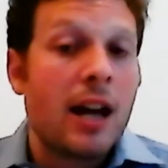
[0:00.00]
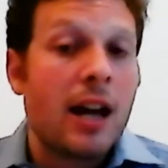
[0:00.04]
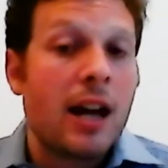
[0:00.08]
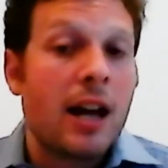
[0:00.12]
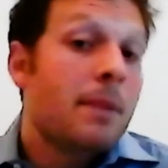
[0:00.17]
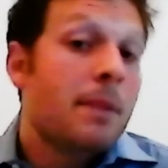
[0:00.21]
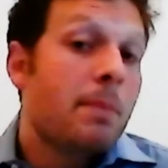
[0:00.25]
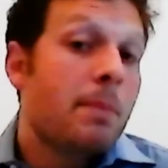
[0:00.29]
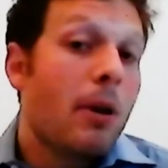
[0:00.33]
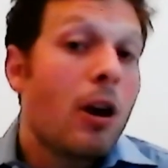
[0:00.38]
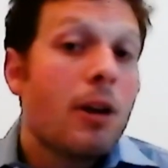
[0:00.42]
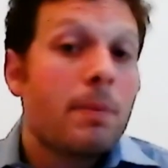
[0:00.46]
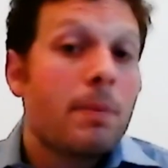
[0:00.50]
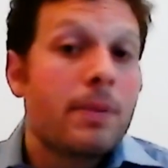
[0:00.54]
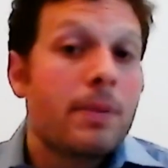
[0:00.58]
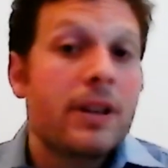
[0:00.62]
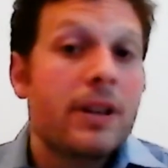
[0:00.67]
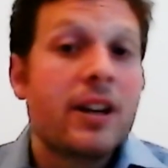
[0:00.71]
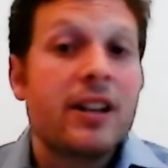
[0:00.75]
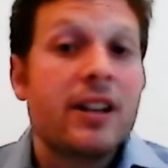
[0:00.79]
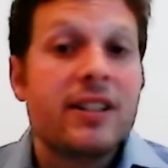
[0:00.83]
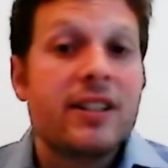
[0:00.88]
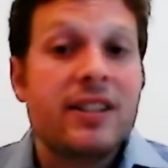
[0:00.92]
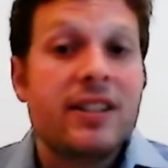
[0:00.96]
in part
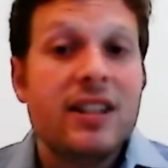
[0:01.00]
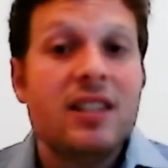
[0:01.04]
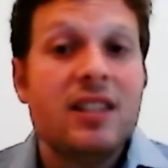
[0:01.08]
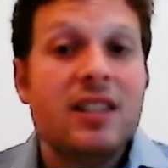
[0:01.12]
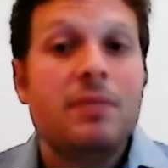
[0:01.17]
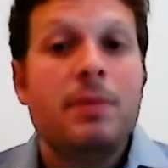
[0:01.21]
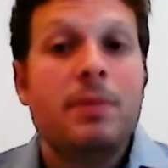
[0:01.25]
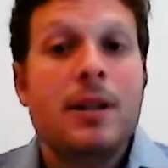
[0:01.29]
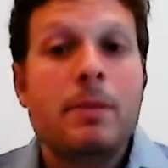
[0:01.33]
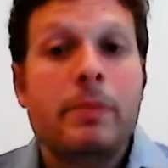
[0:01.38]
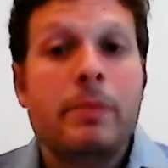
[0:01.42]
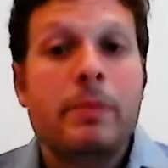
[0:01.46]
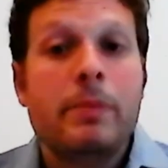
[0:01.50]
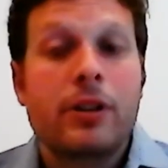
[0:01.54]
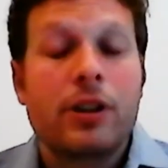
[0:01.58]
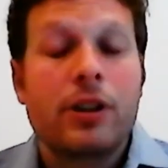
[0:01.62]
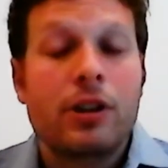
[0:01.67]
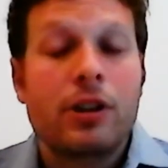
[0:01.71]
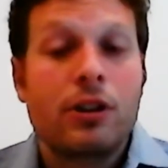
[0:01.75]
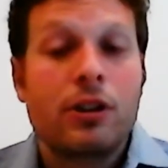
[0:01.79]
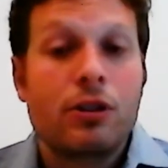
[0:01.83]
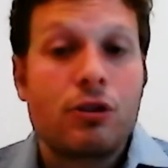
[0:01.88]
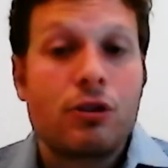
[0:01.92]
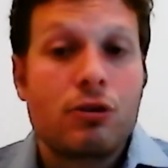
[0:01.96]
because these people
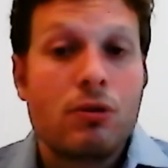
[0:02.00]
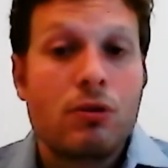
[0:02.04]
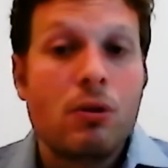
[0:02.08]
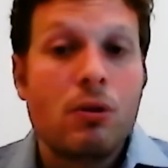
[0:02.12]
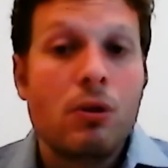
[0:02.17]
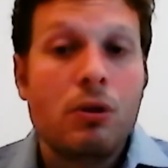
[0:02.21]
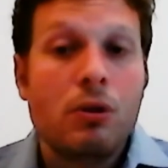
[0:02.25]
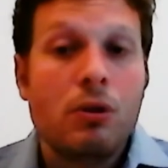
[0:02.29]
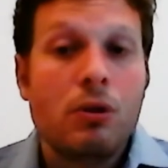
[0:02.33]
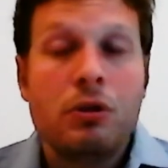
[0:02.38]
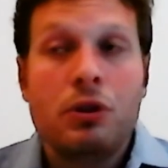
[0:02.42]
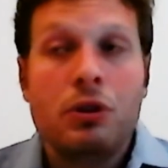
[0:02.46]
could control